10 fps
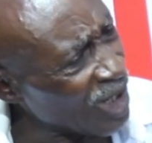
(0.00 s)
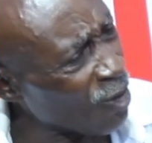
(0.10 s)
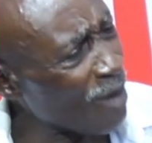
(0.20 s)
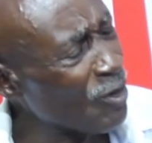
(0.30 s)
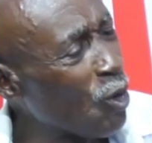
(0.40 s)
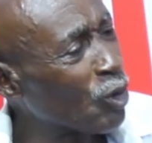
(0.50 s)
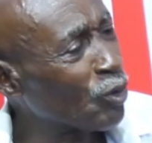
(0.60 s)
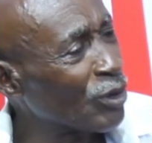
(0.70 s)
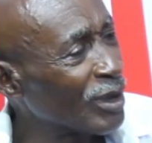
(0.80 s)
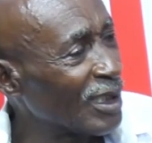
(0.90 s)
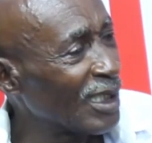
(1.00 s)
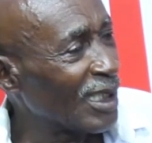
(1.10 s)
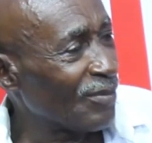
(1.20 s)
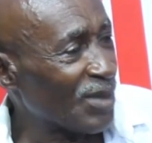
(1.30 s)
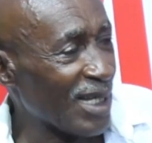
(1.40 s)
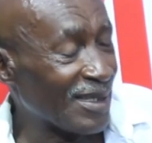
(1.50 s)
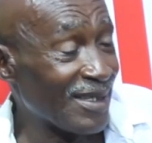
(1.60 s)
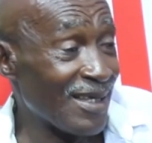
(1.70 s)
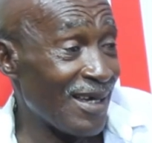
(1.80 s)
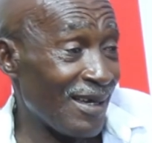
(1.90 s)
Oh, I'm in one. The
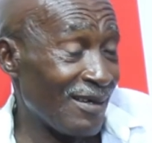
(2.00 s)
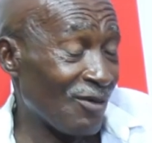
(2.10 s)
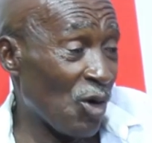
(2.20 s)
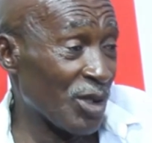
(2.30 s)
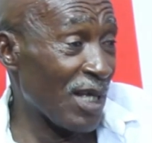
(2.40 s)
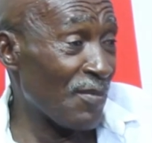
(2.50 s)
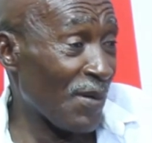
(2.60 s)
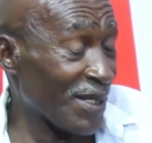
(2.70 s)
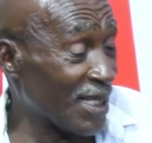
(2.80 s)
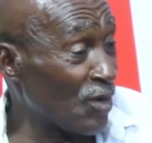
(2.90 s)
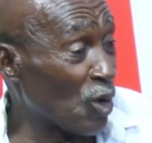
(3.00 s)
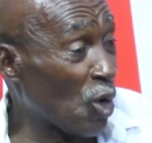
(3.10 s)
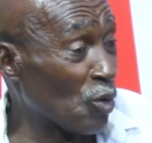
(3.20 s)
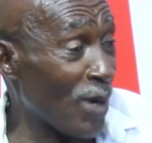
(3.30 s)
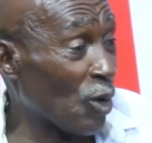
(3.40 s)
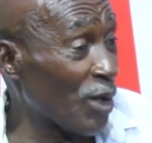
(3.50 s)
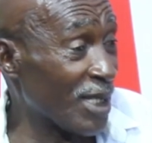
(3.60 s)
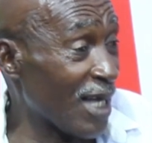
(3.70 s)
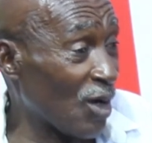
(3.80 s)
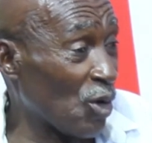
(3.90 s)
statistics say, 'Cause I'm papa said me call no man call.
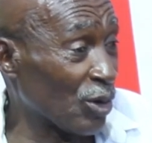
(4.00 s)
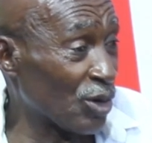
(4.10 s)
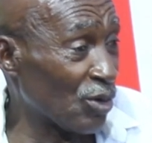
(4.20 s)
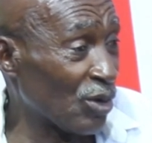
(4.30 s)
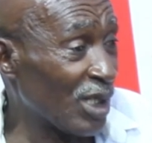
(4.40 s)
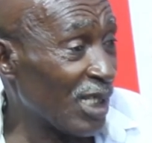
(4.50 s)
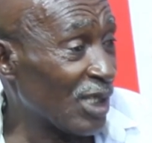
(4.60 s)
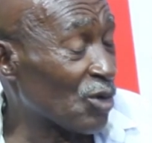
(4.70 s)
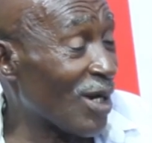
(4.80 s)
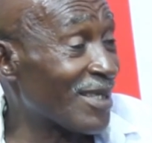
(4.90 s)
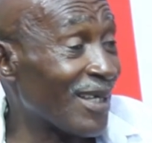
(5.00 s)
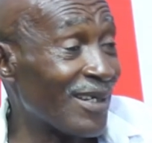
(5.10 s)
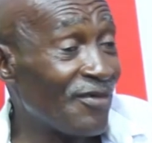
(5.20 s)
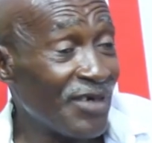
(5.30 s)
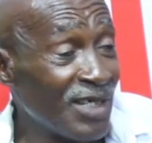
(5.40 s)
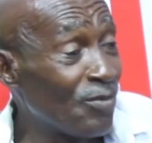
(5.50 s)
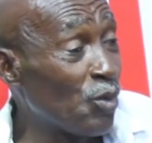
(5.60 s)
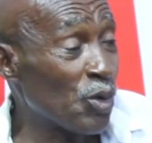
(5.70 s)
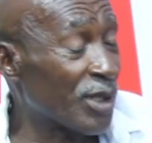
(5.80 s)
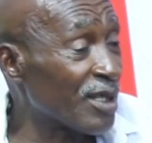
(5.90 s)
Yes, I course no. So I started reading
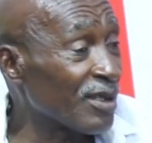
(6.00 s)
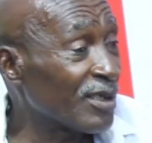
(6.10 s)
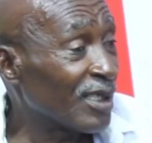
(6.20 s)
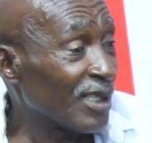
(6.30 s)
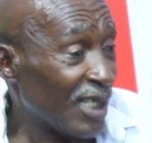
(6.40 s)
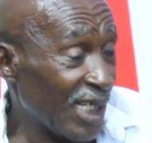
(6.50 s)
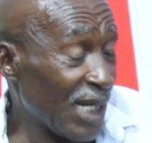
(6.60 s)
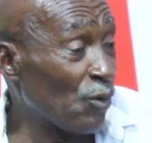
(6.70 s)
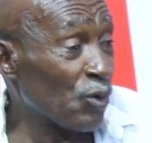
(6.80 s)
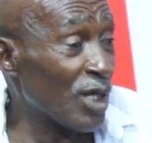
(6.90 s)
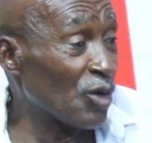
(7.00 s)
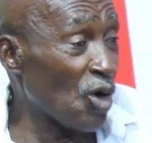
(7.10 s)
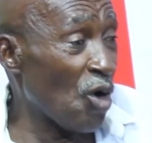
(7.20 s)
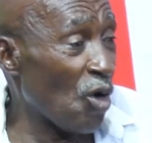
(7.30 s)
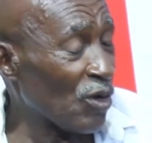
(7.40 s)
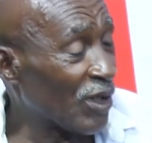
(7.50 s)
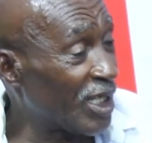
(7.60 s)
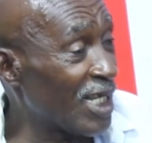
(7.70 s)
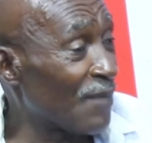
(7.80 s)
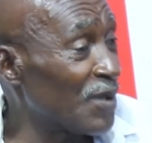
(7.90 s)
books. And I'm say, 'No,
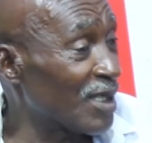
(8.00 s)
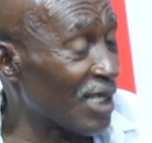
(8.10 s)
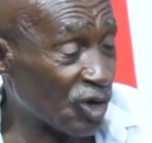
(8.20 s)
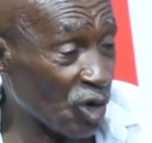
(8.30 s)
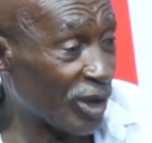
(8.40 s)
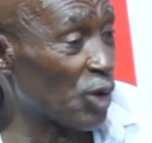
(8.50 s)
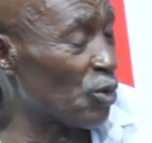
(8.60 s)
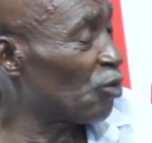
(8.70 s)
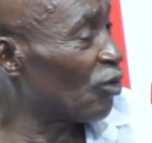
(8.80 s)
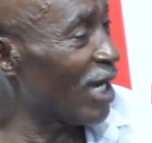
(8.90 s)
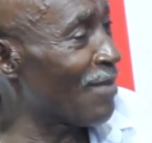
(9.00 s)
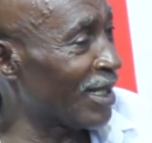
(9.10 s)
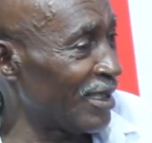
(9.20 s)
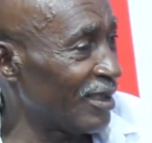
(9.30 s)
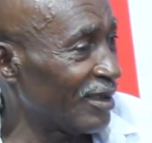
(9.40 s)
kidnapping is the shortest way to get money.'